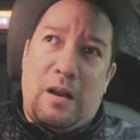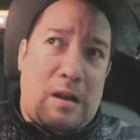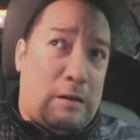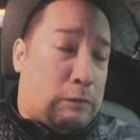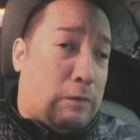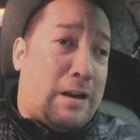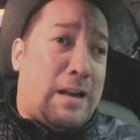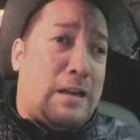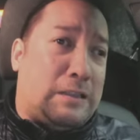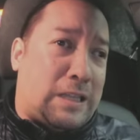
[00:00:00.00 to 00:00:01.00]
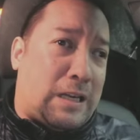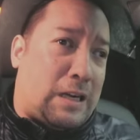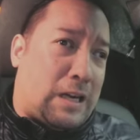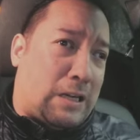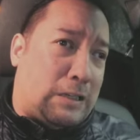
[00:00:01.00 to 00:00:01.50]
It's really
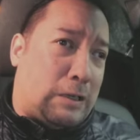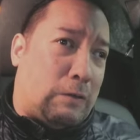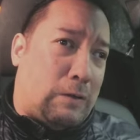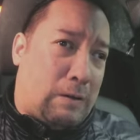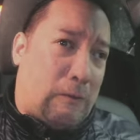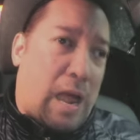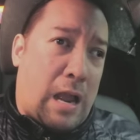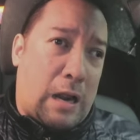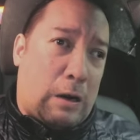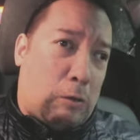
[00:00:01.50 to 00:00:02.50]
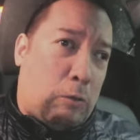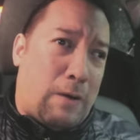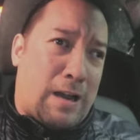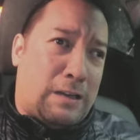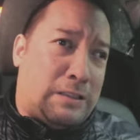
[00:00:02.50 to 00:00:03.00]
psychological and it
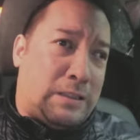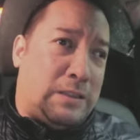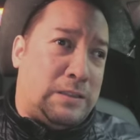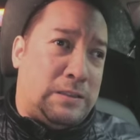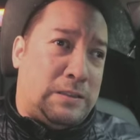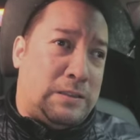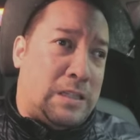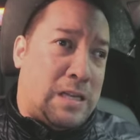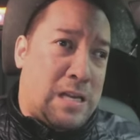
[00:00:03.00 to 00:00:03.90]
questions